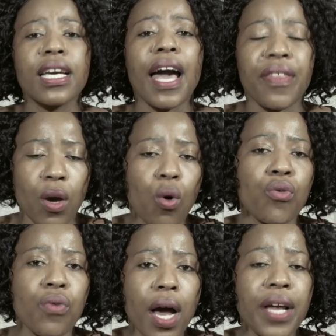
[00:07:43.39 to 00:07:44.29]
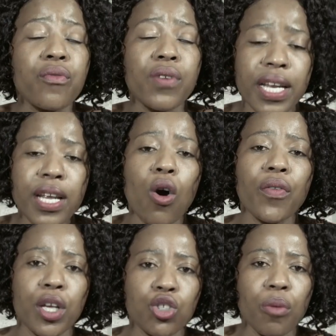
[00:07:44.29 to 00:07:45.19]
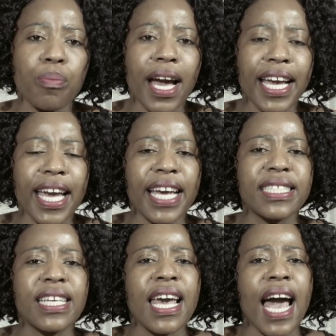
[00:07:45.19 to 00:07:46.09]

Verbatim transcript: Are they all, really on the job market?